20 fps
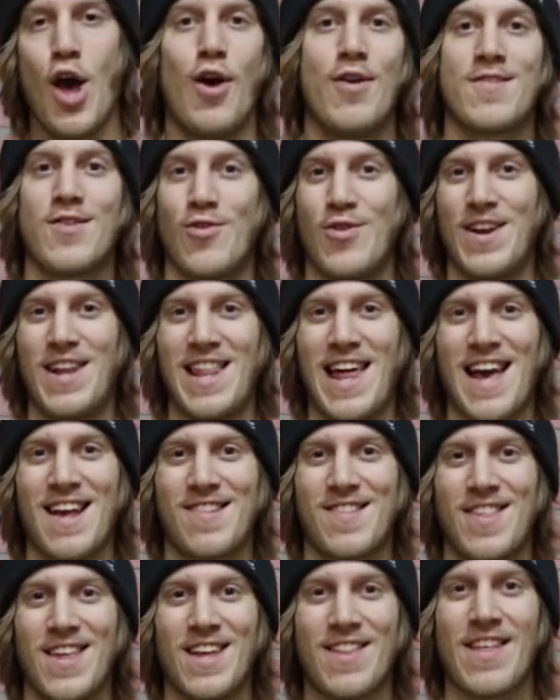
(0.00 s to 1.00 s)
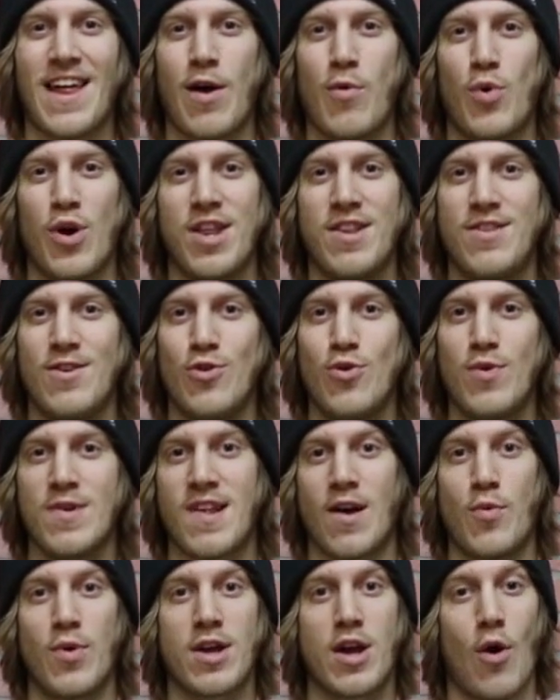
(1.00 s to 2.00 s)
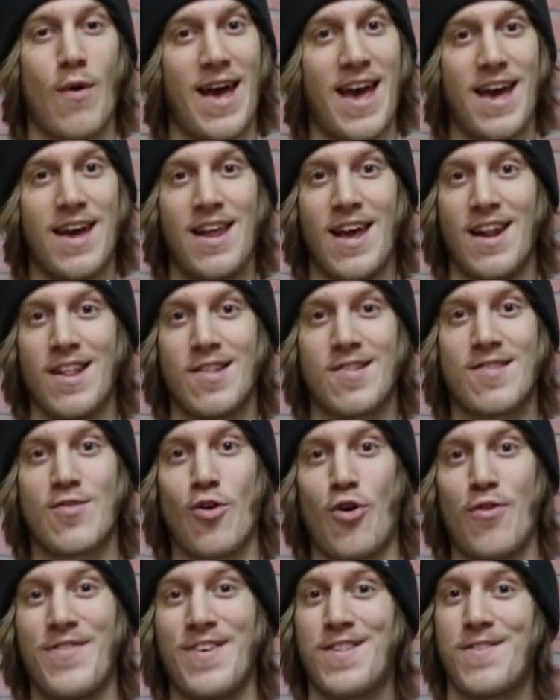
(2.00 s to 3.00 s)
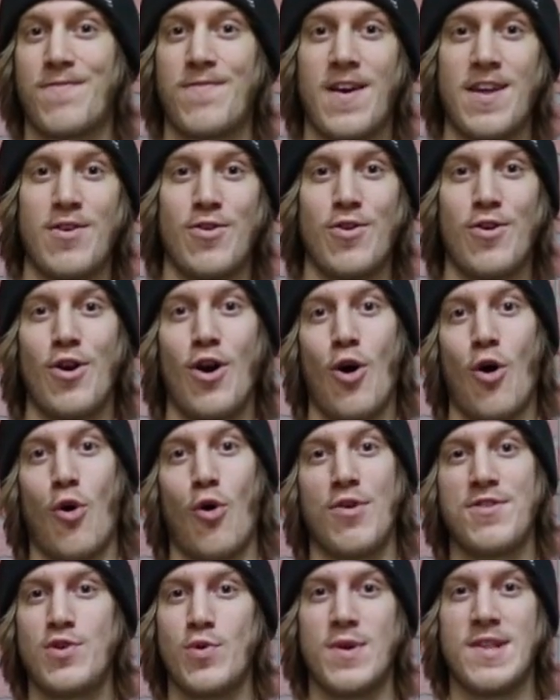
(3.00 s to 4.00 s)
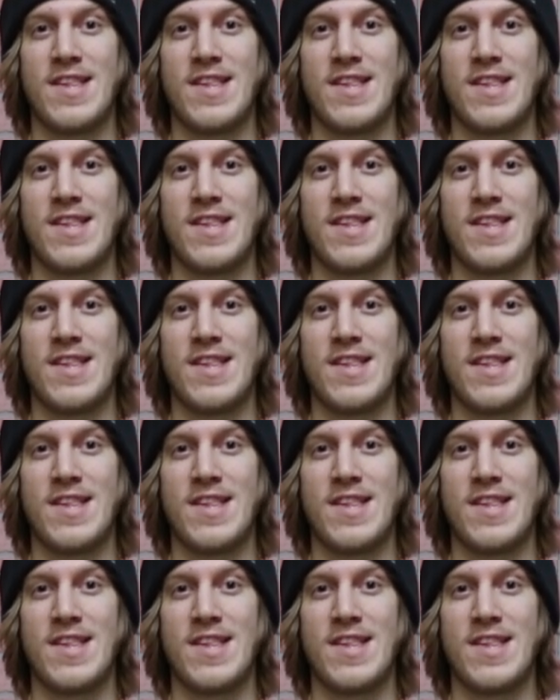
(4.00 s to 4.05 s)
So the last thing that I want to do is I want to go ahead and install this fender onto